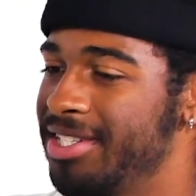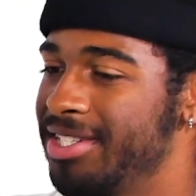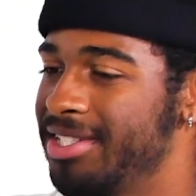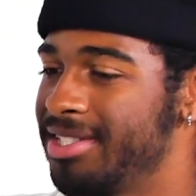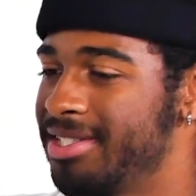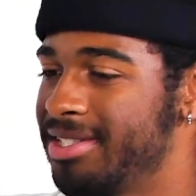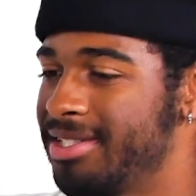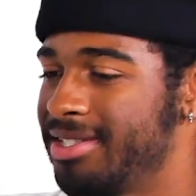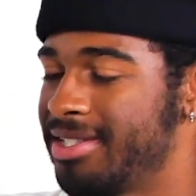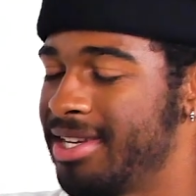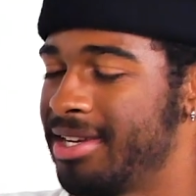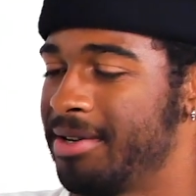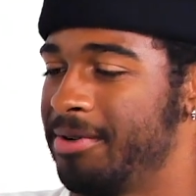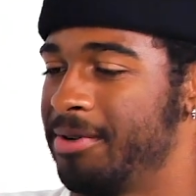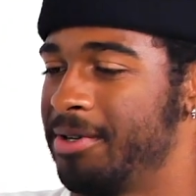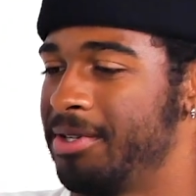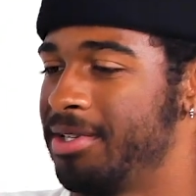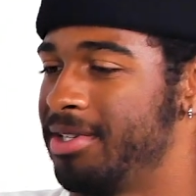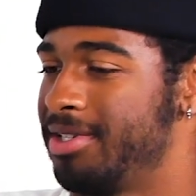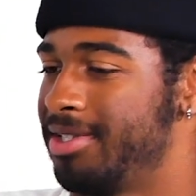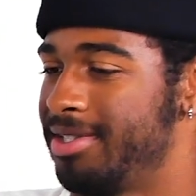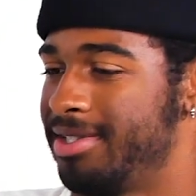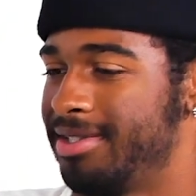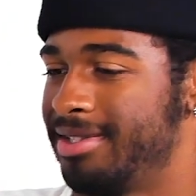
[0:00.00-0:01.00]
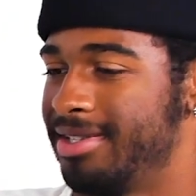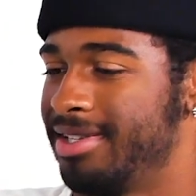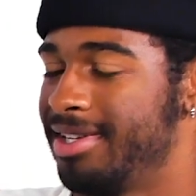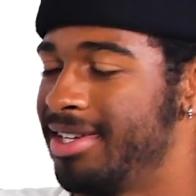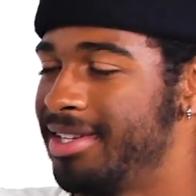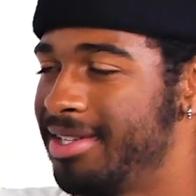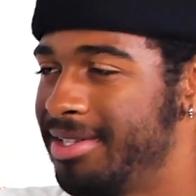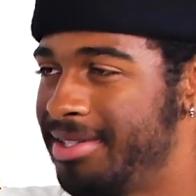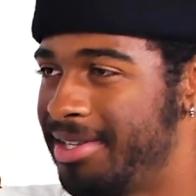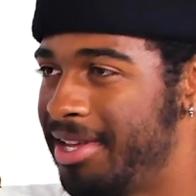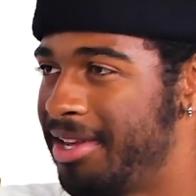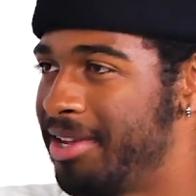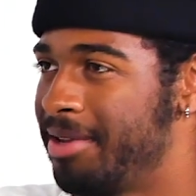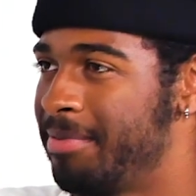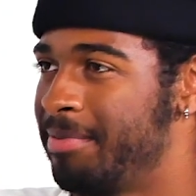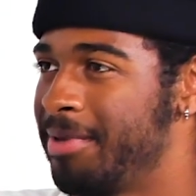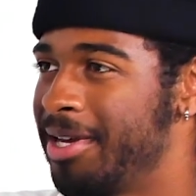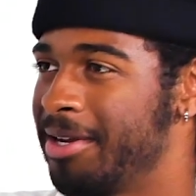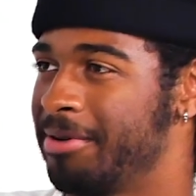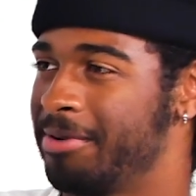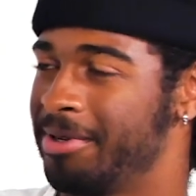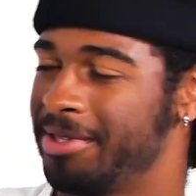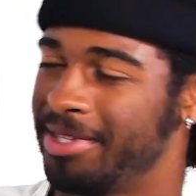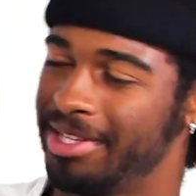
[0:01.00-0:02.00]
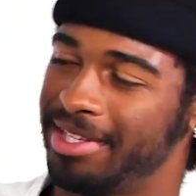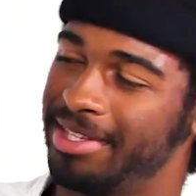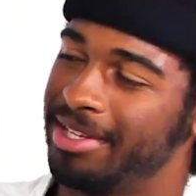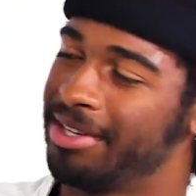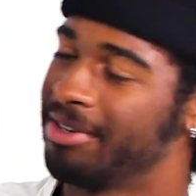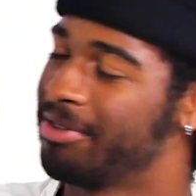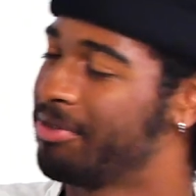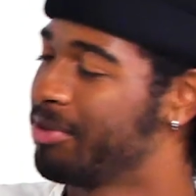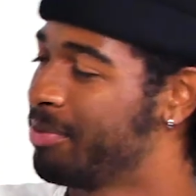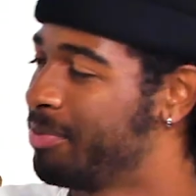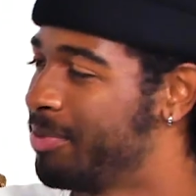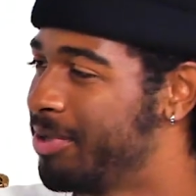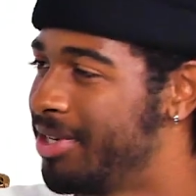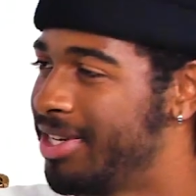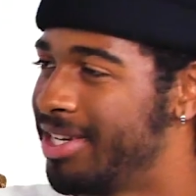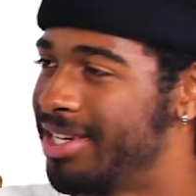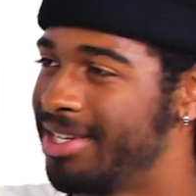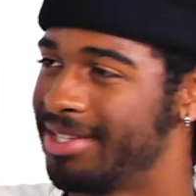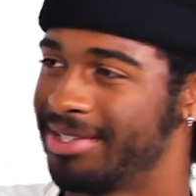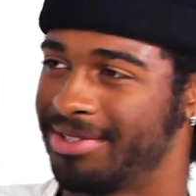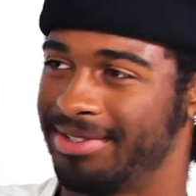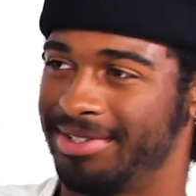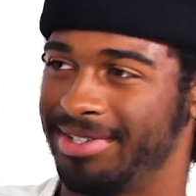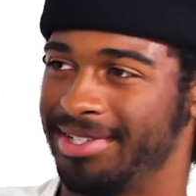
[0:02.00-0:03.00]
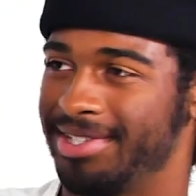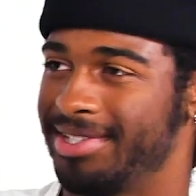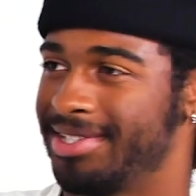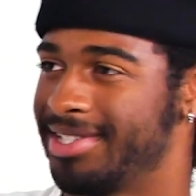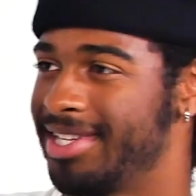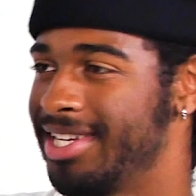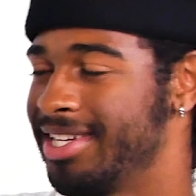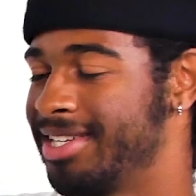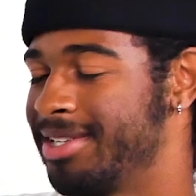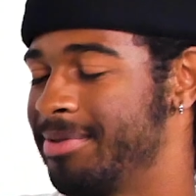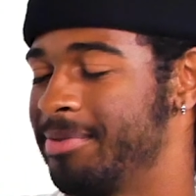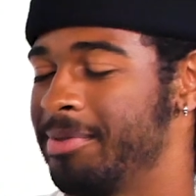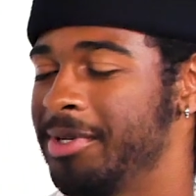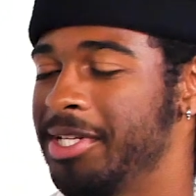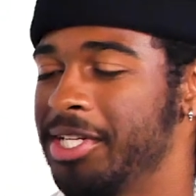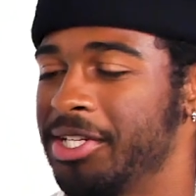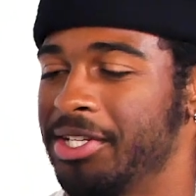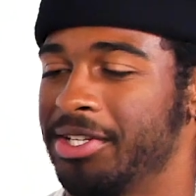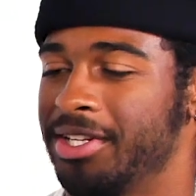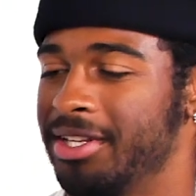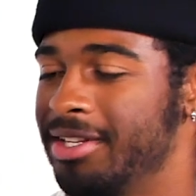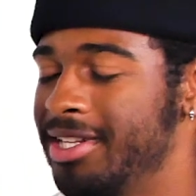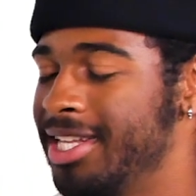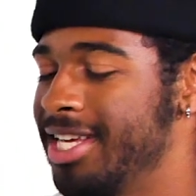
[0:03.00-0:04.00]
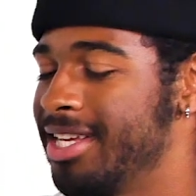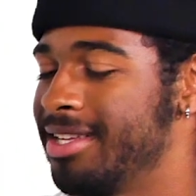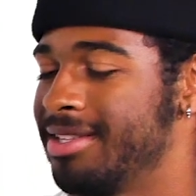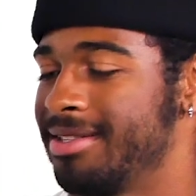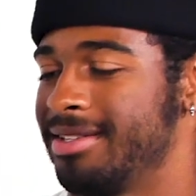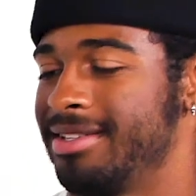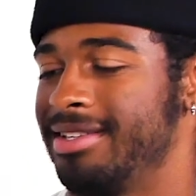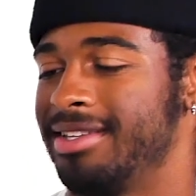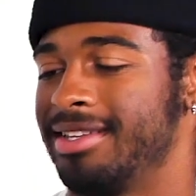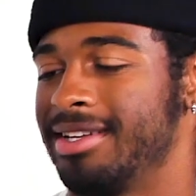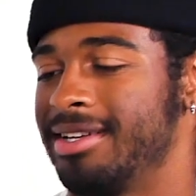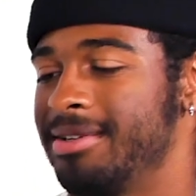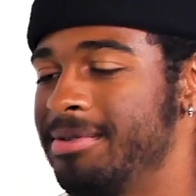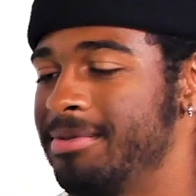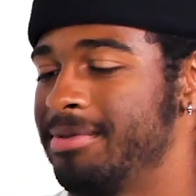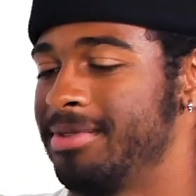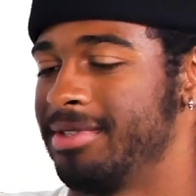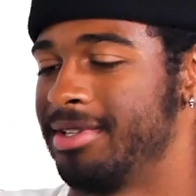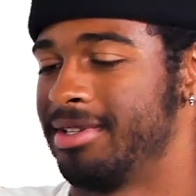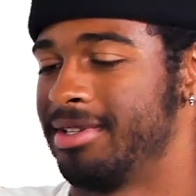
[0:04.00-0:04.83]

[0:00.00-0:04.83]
It's just like, we're just taking back what they took from us, or just like a bunch of like, you know,